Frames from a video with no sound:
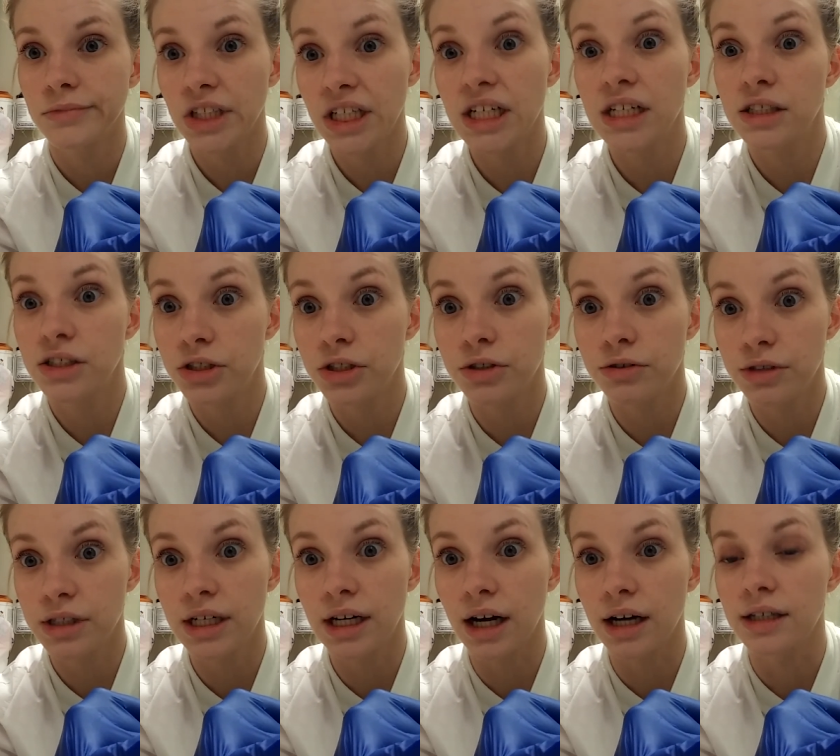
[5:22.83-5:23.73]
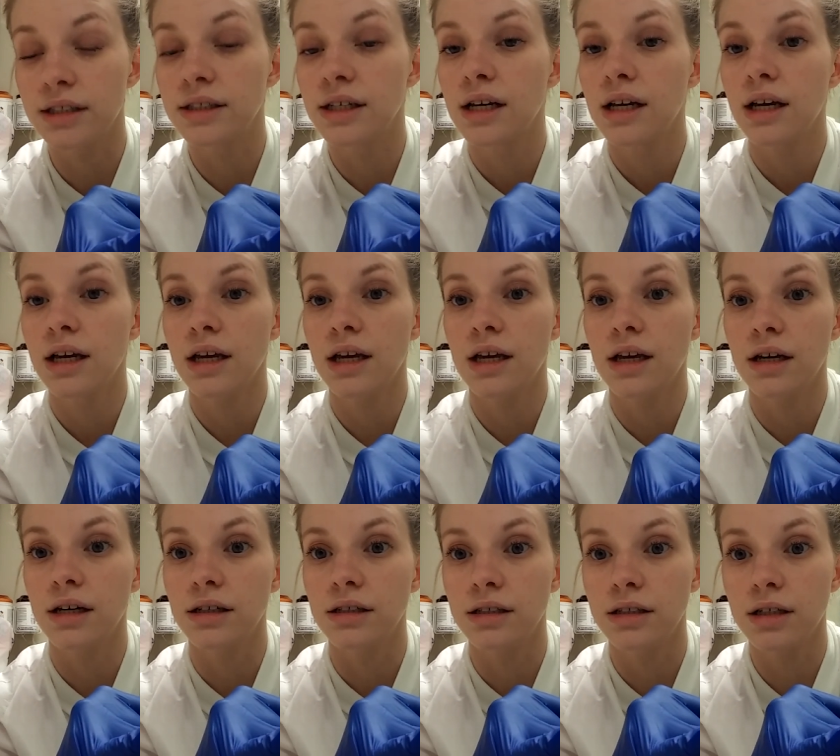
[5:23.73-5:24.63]
yeast UTIs,
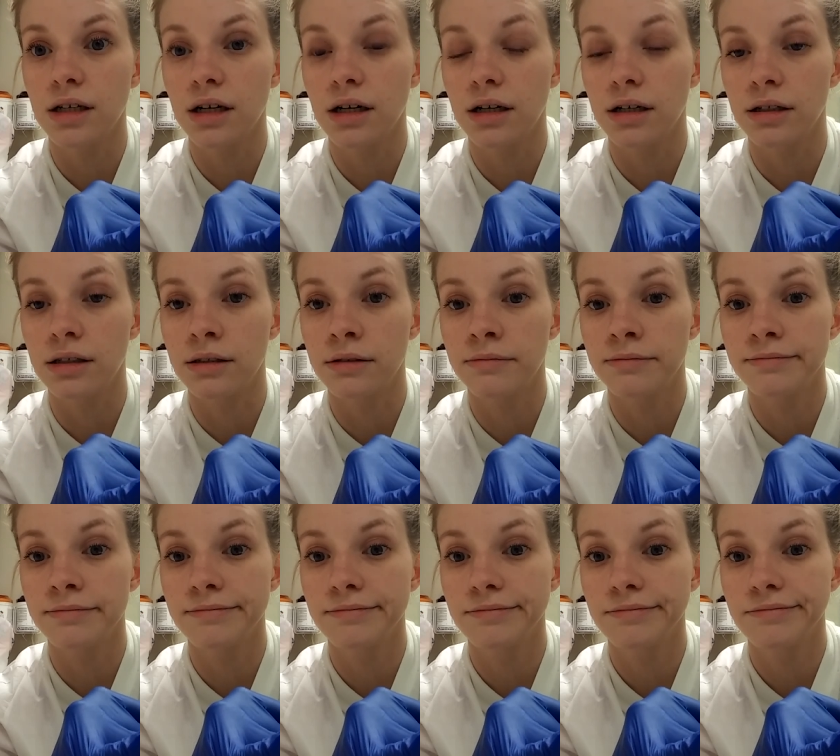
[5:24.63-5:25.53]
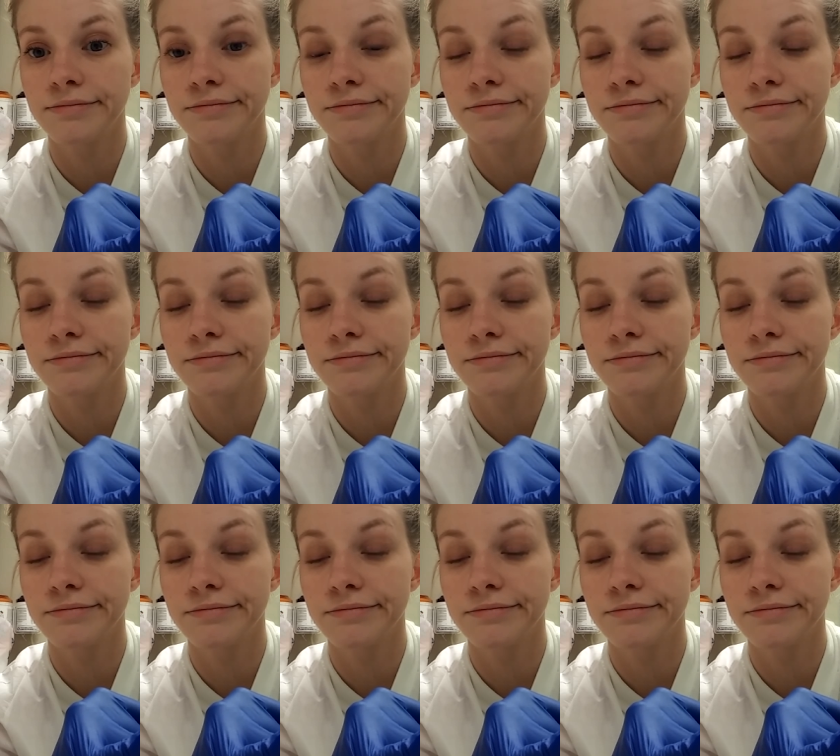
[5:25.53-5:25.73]
and um,